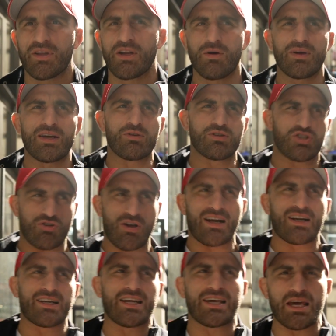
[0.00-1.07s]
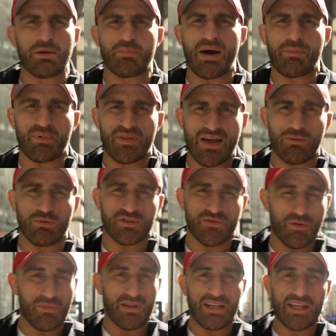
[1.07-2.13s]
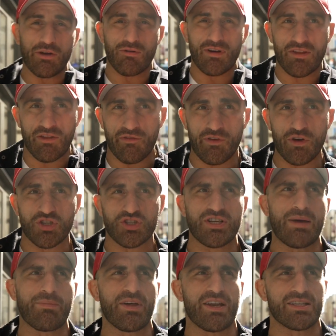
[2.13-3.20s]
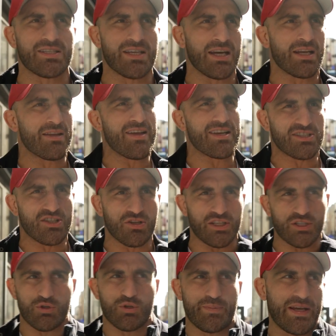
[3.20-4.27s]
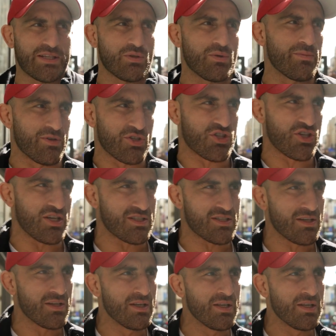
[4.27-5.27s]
You know, he was struggling to keep up, and that was from literally the first jab that I seen, and that's no disrespect to him. It's just